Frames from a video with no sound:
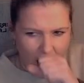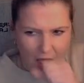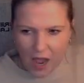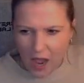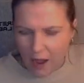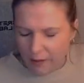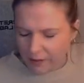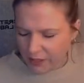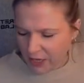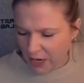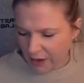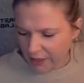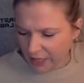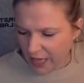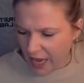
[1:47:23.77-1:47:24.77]
so
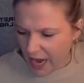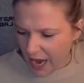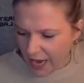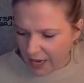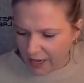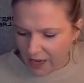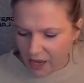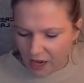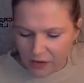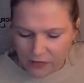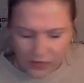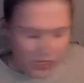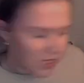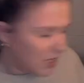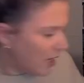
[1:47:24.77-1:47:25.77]
tired all of
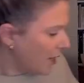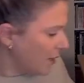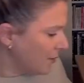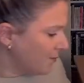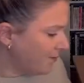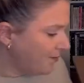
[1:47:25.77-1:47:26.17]
a sudden.